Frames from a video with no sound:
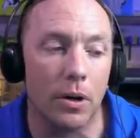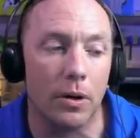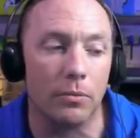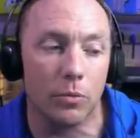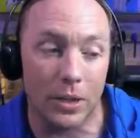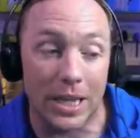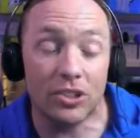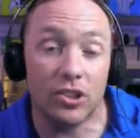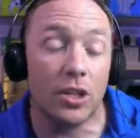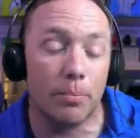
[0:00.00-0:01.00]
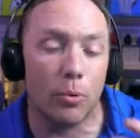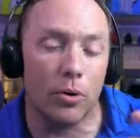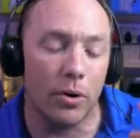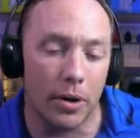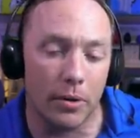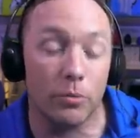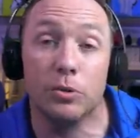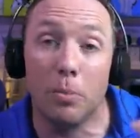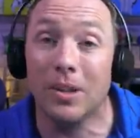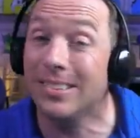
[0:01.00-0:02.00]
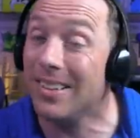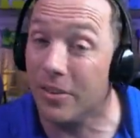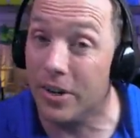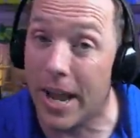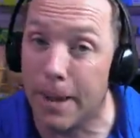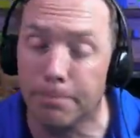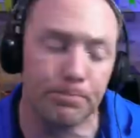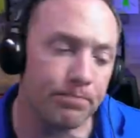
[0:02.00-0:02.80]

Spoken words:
relationship or response to their name